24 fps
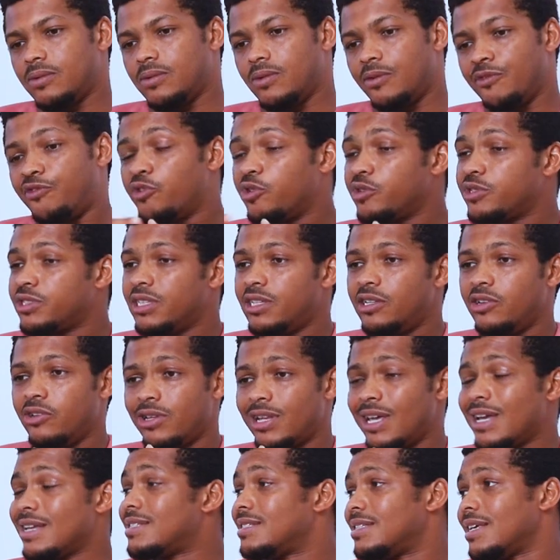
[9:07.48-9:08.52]
unfortunately,
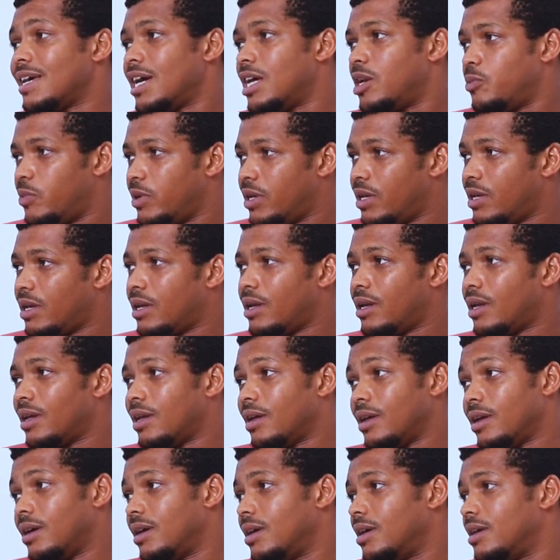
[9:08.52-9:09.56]
on that side, we
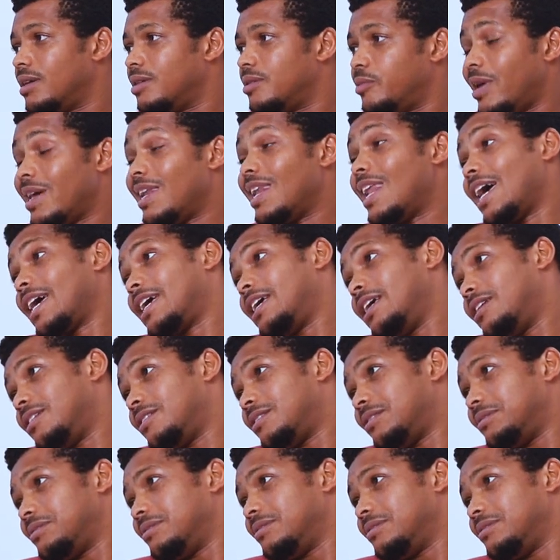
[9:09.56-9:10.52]
are uh, we are lacking.